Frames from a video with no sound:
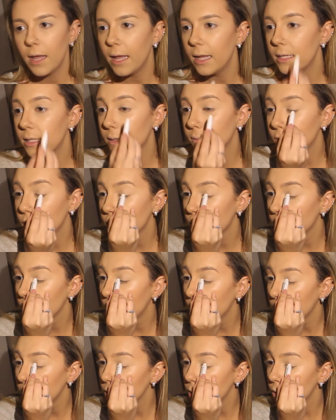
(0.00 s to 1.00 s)
is I'm just
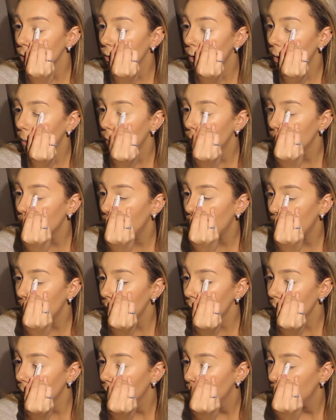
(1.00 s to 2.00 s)
going to
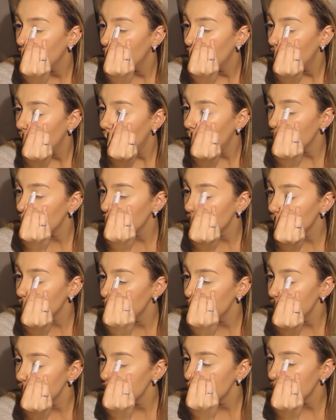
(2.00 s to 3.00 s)
apply a
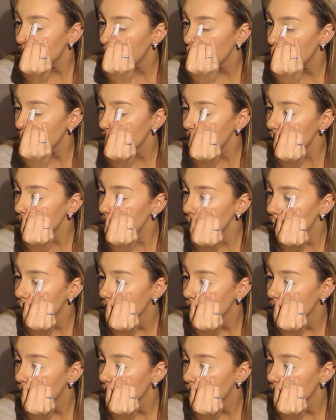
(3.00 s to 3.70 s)
little bit to the lid,